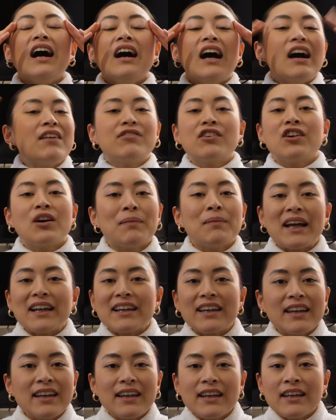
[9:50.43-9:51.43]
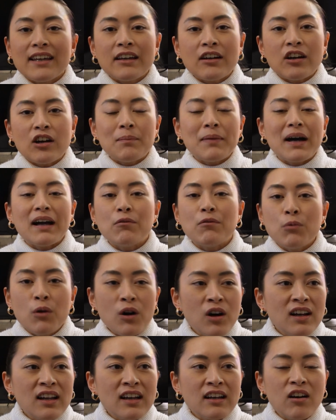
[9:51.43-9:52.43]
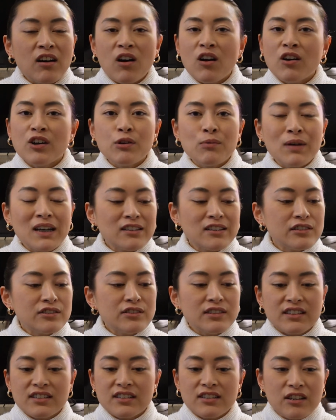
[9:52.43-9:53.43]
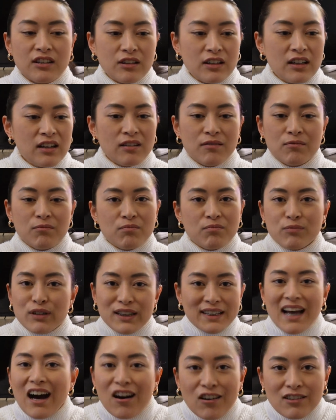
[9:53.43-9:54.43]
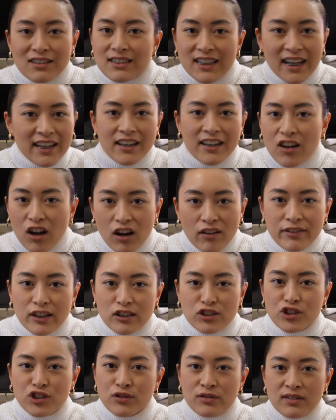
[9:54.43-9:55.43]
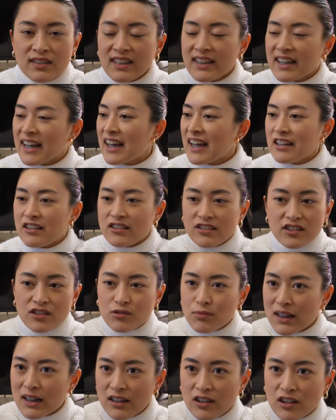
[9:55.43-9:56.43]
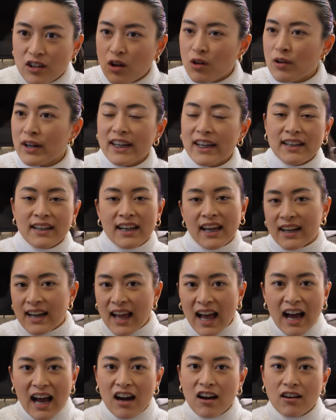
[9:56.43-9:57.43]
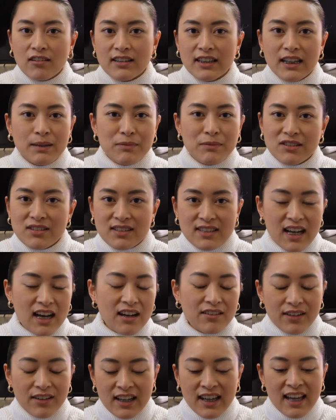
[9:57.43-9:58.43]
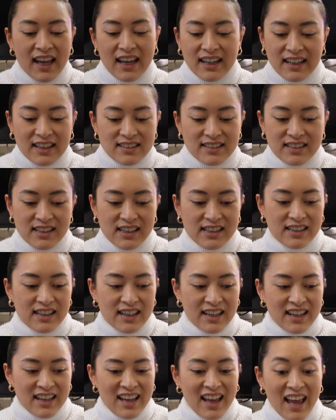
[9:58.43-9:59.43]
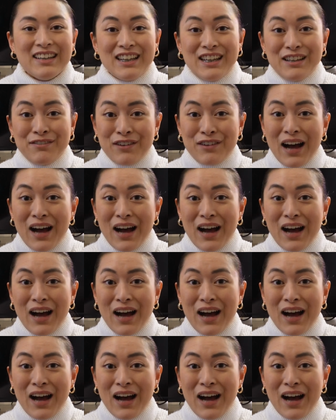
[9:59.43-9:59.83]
I forgot my key or my wallet. All you want to do is just without taking off your shoes again. You just want to go in and out, need your stuff, and that's it. If